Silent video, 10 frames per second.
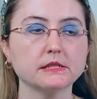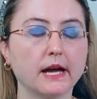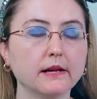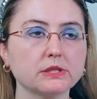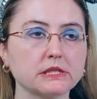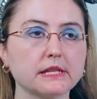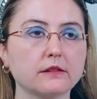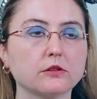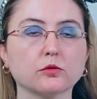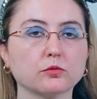And I would say
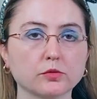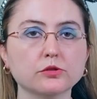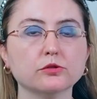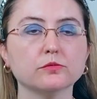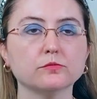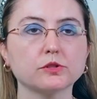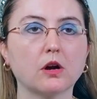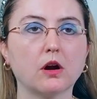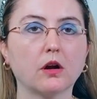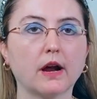that the rooms
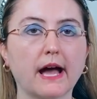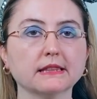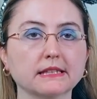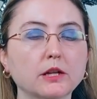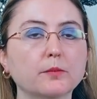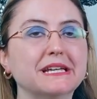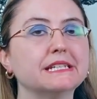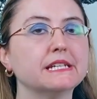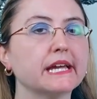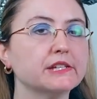are a little bit
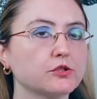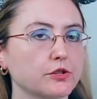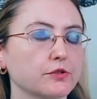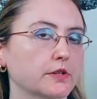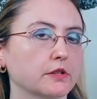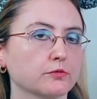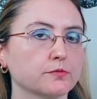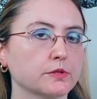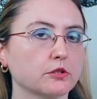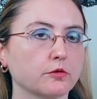nicer than the
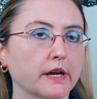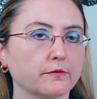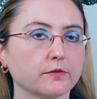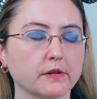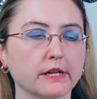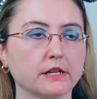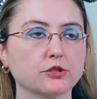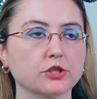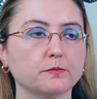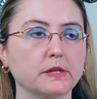rooms at the Grand Floridian
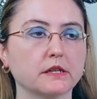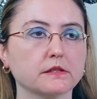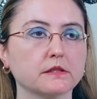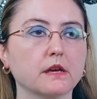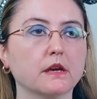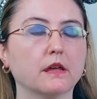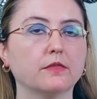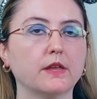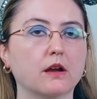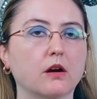just because
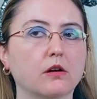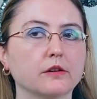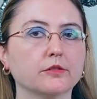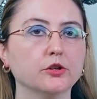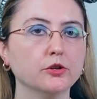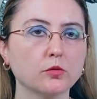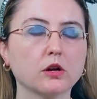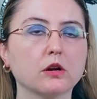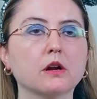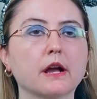they are
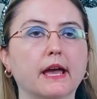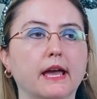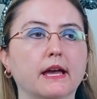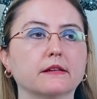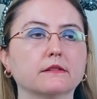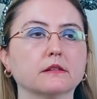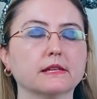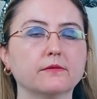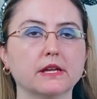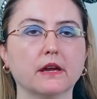newer and the
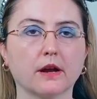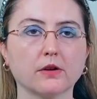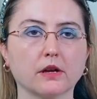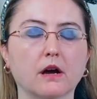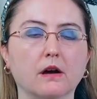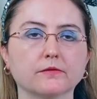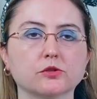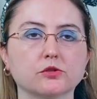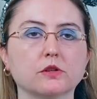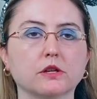living area of the
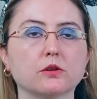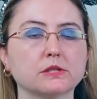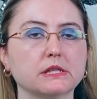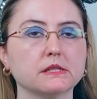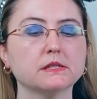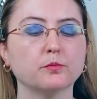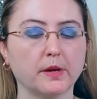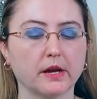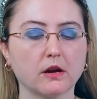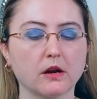studios is
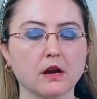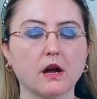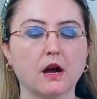bigger.